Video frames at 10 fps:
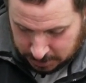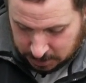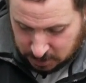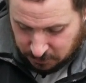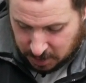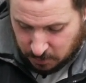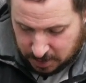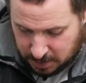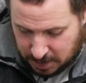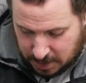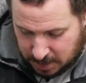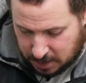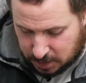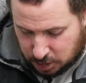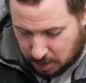It's funny, when
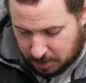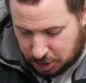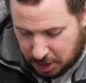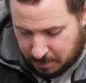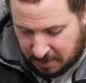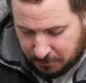the Chubby Chickpea